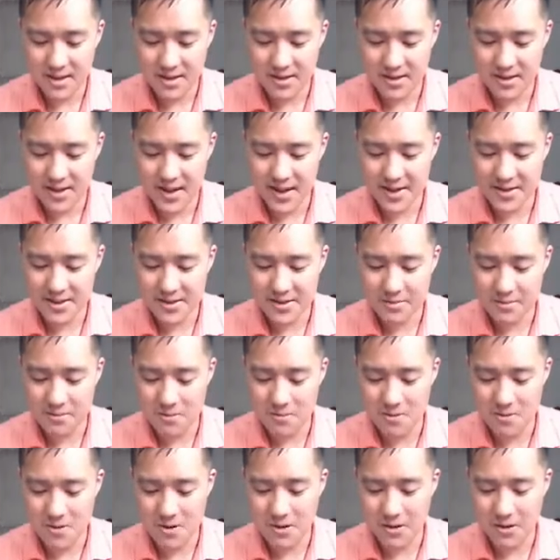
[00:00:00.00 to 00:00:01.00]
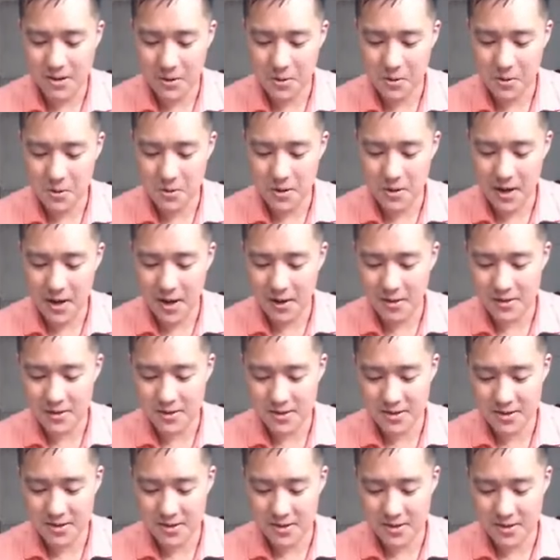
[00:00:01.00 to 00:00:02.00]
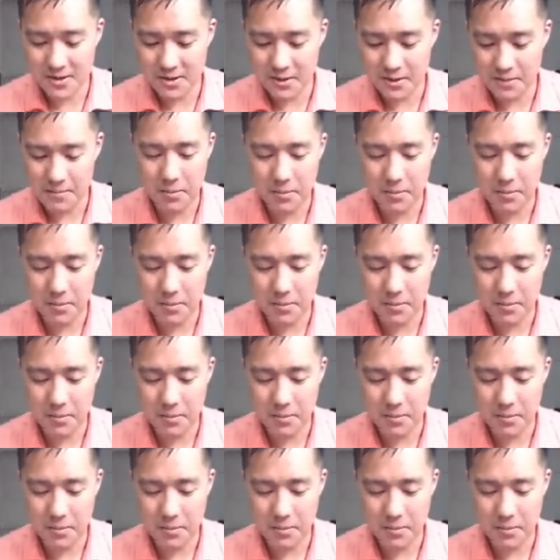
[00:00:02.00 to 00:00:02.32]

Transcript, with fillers: That's really cool how it's just on